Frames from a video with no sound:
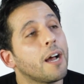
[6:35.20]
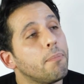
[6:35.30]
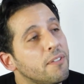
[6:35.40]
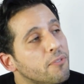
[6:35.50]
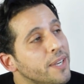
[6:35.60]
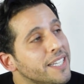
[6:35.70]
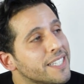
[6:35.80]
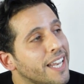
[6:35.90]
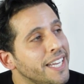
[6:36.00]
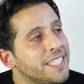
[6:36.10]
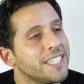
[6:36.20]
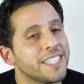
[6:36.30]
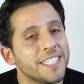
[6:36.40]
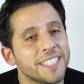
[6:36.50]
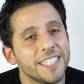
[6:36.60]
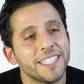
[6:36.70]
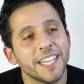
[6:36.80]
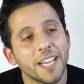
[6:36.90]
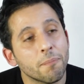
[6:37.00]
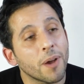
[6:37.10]
a couple of weeks later, she's
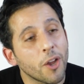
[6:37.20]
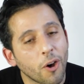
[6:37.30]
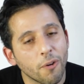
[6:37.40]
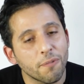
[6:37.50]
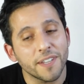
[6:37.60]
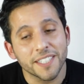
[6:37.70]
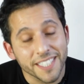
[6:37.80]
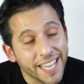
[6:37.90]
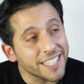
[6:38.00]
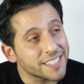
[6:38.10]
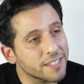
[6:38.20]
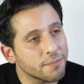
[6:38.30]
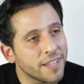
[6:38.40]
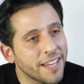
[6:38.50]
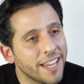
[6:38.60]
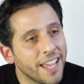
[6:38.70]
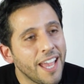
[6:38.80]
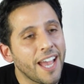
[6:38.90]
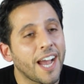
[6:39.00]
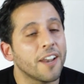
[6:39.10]
sitting in my office next to me
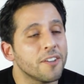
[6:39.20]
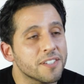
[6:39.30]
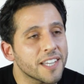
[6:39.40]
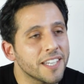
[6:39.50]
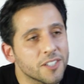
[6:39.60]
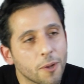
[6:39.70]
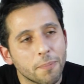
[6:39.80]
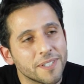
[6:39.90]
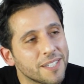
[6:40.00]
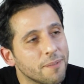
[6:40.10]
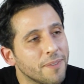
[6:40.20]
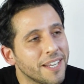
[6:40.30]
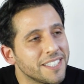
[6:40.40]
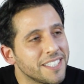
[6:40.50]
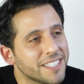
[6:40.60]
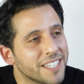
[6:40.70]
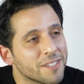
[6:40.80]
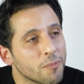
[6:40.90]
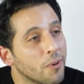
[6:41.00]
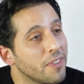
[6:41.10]
and her son is opposite me and she says,
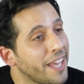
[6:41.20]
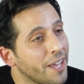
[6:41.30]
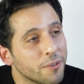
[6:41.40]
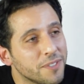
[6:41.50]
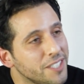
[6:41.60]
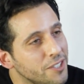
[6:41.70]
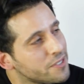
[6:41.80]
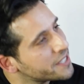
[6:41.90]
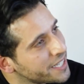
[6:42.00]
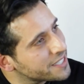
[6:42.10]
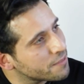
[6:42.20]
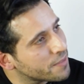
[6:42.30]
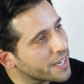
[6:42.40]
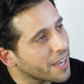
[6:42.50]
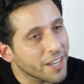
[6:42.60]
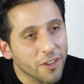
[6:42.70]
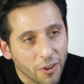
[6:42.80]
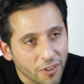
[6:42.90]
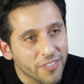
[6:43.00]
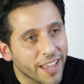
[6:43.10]
what the hell did you say to me? I
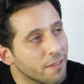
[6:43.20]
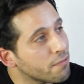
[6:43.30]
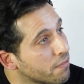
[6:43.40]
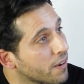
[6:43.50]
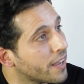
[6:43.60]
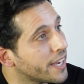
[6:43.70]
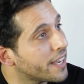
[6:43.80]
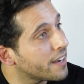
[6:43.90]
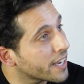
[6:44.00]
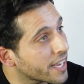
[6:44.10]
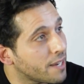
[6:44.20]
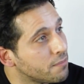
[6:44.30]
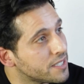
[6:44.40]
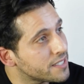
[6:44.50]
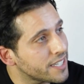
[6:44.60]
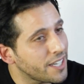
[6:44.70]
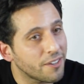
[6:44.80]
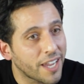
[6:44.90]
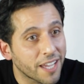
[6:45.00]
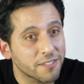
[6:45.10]
got on that flight and I came to see
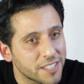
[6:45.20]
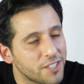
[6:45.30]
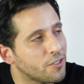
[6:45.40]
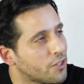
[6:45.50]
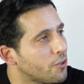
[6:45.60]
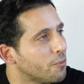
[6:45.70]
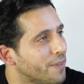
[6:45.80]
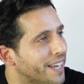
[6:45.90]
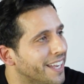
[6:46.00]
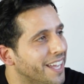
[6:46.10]
you. How did you cure me?